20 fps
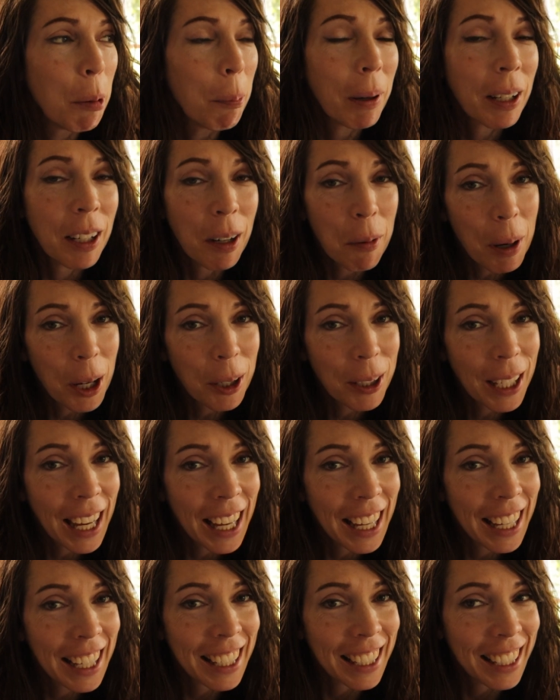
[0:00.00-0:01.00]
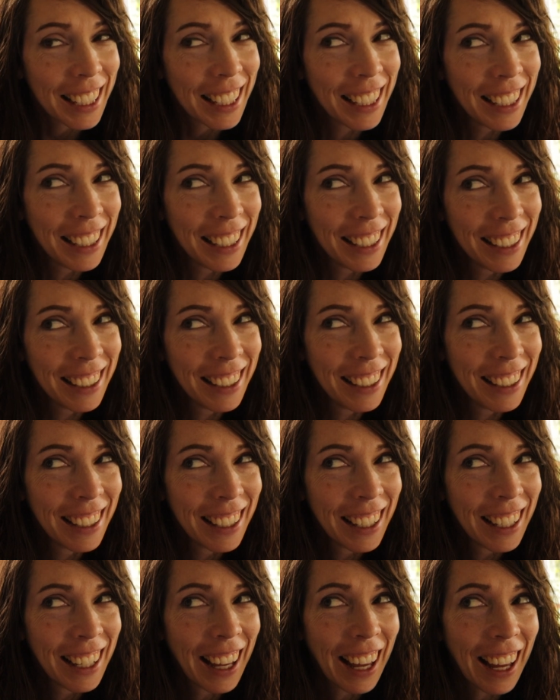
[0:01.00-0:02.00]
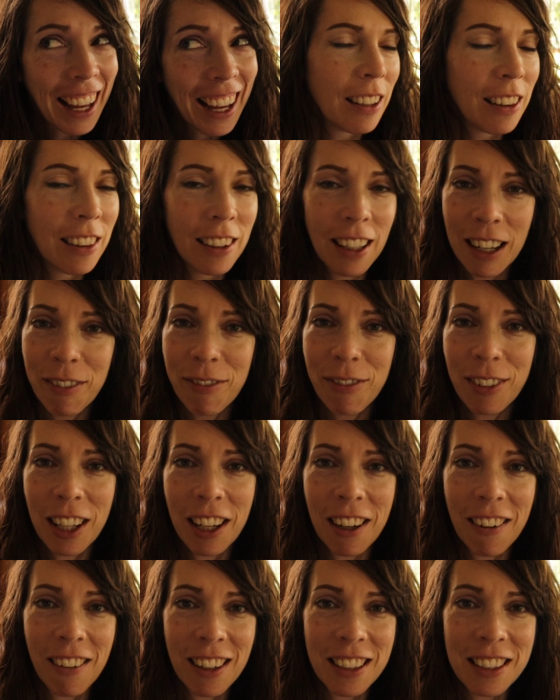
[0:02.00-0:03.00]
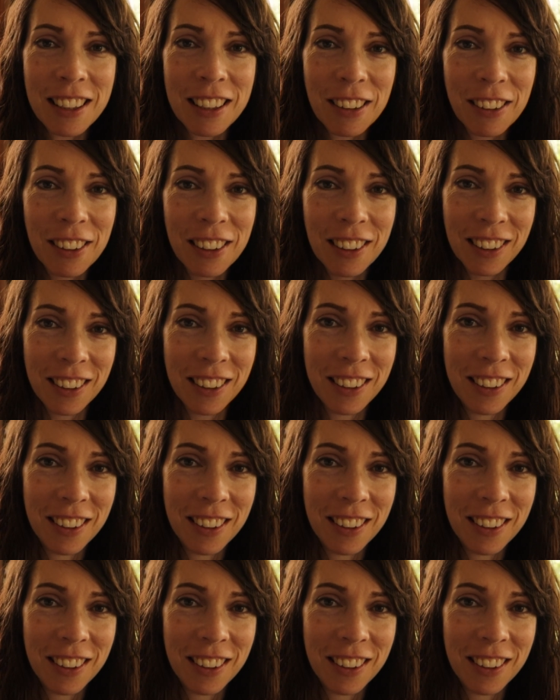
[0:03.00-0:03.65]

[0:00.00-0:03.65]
but I'm okay. Life carries on.